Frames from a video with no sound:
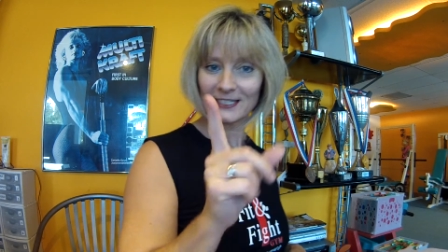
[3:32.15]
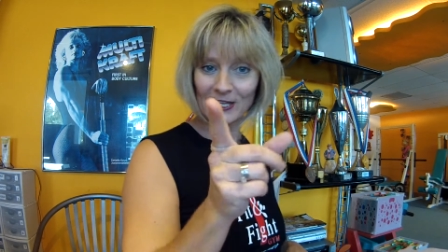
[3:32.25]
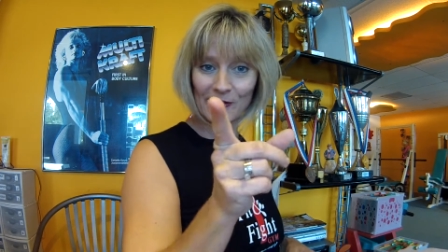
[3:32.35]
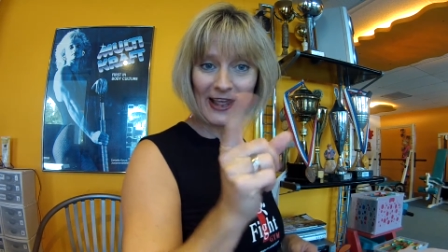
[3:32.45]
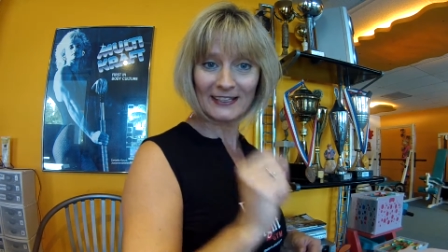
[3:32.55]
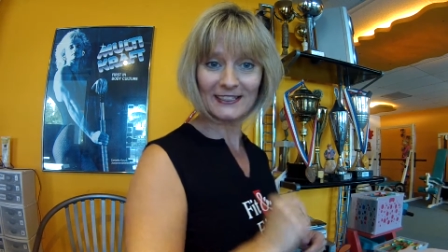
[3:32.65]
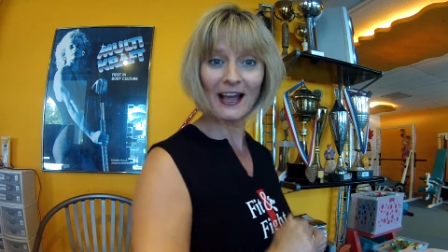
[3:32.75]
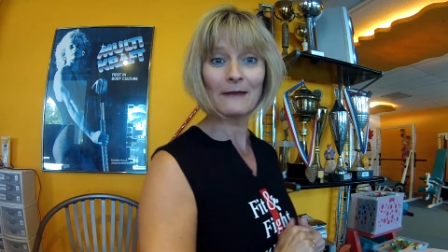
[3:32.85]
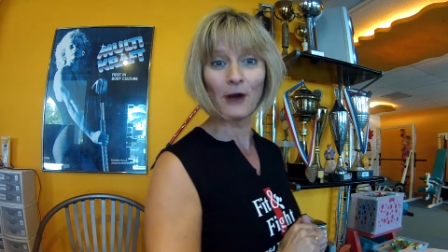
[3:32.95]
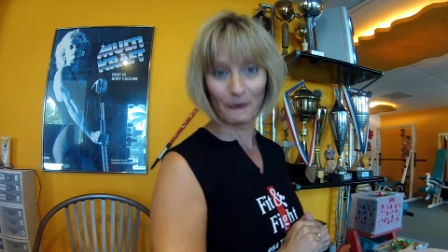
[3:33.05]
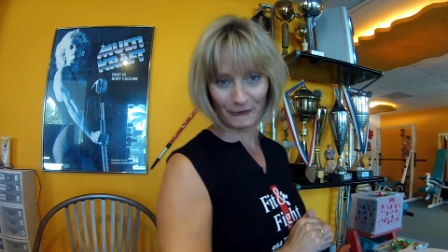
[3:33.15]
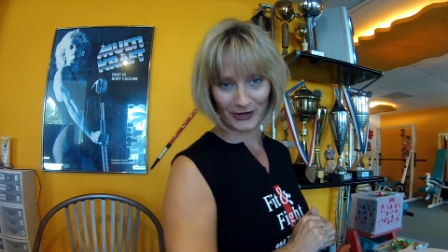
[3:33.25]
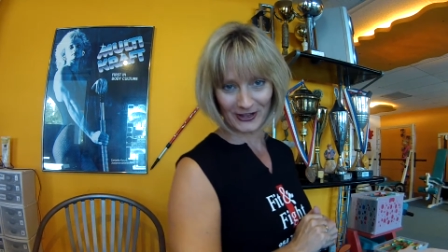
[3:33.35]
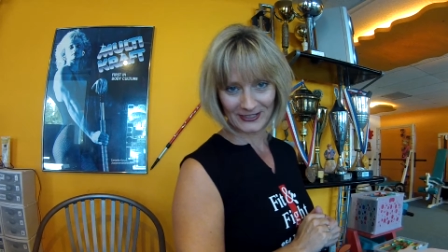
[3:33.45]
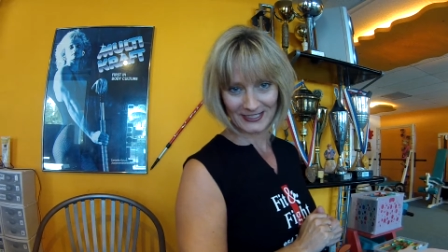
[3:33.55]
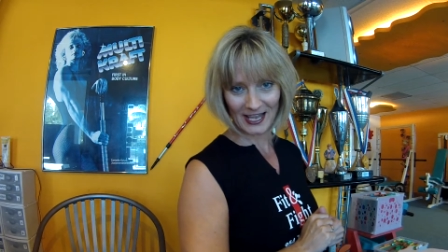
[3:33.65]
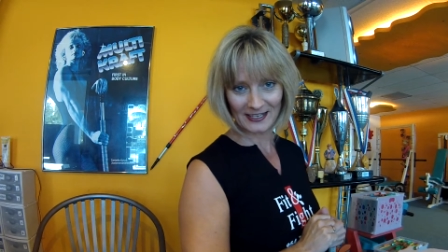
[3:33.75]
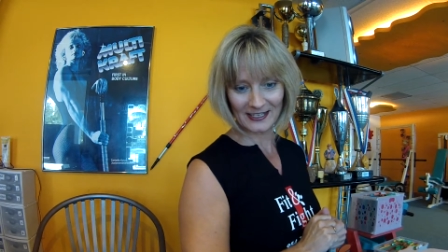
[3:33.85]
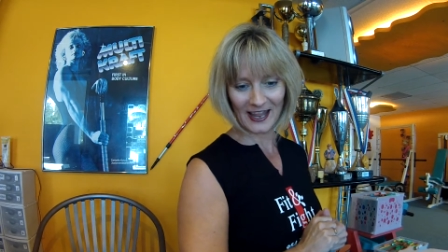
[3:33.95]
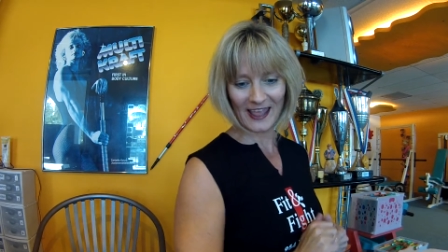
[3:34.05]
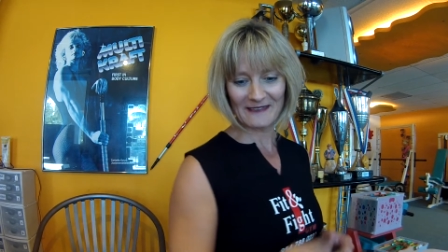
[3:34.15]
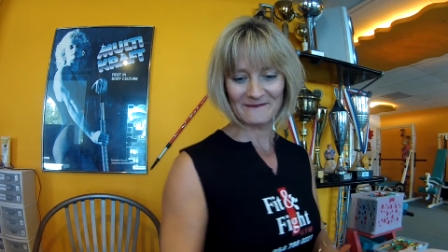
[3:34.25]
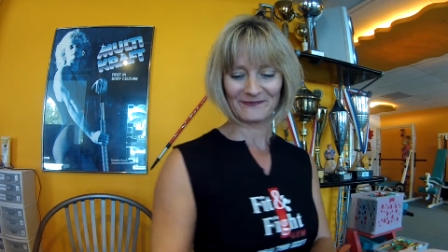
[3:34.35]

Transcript: See you next time, hopefully on Saturday.